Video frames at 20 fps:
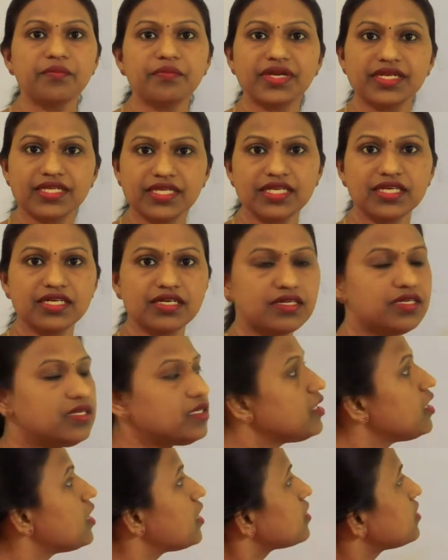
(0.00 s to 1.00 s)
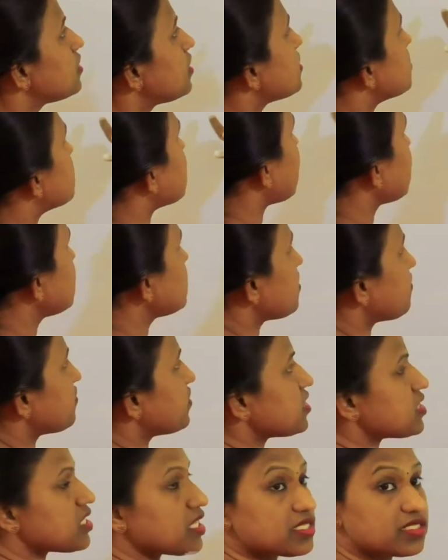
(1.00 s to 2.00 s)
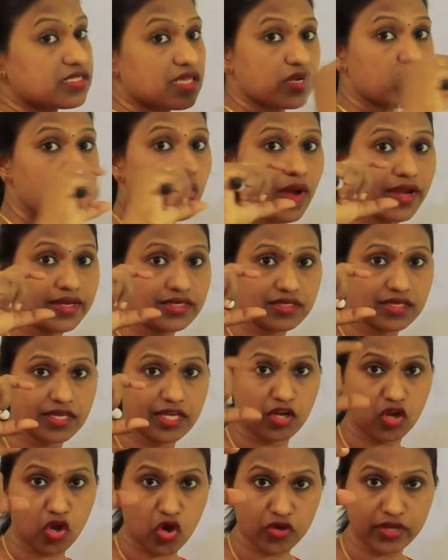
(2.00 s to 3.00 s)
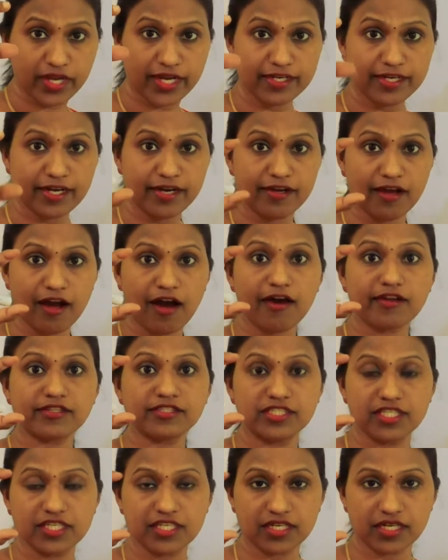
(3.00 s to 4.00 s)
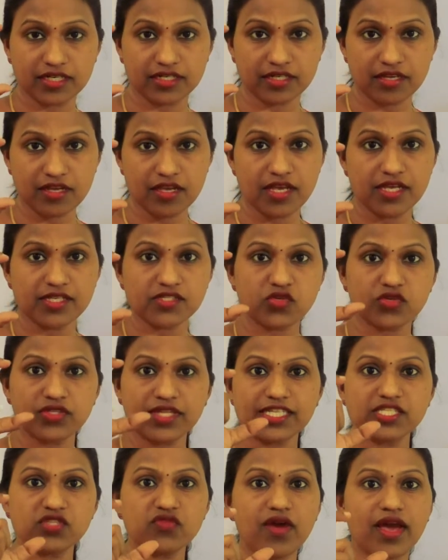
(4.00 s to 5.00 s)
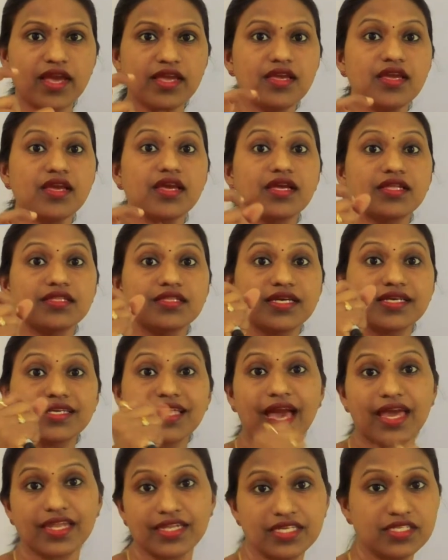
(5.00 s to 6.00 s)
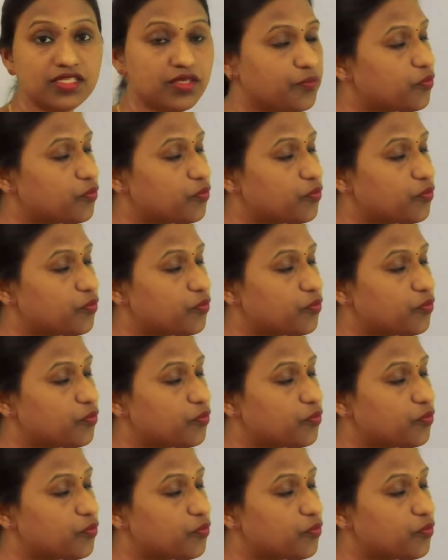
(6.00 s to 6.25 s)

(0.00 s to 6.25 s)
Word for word: but here the size of the cells are quite elongated or thickened. So that's why they carry the